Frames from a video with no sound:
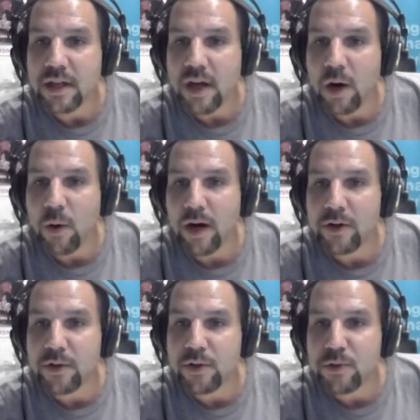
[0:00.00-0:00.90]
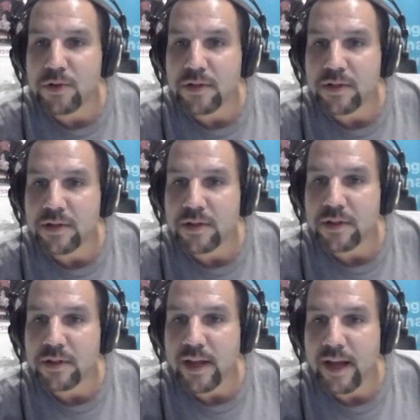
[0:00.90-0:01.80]
How are your users
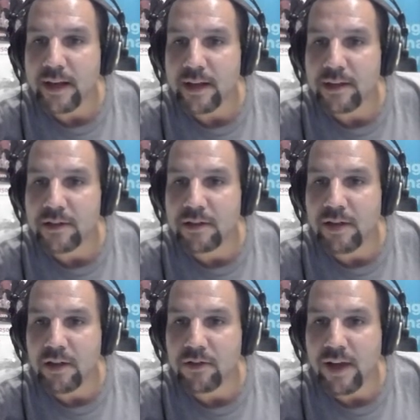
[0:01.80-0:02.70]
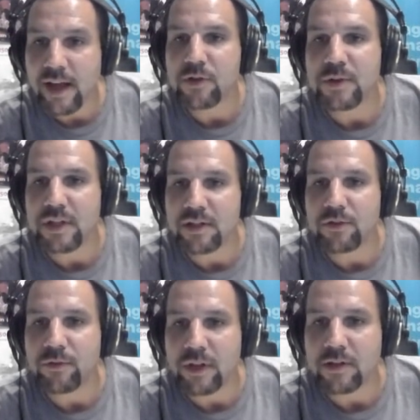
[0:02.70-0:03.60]
handling the data entry
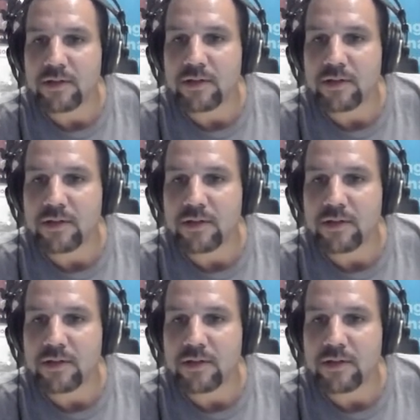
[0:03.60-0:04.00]
interface?